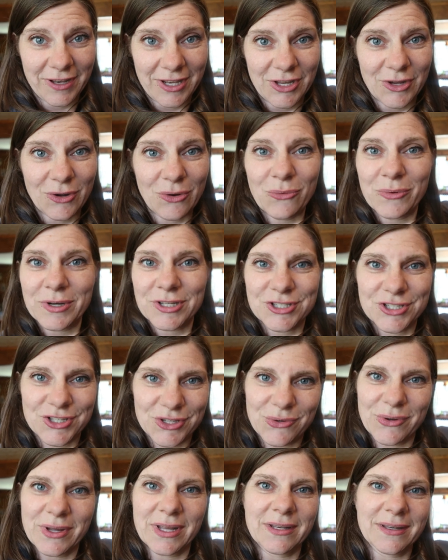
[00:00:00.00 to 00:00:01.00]
video,
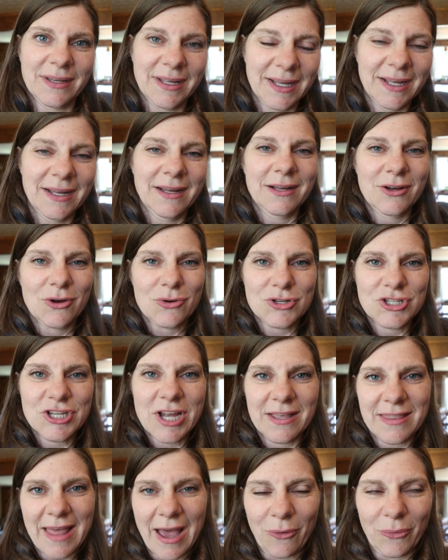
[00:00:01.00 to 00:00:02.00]
which you can go
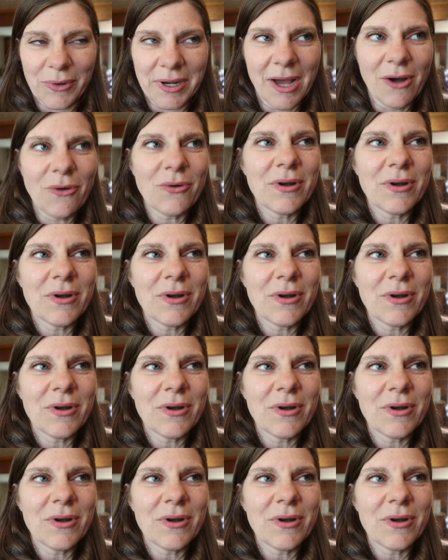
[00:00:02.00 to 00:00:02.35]
check that one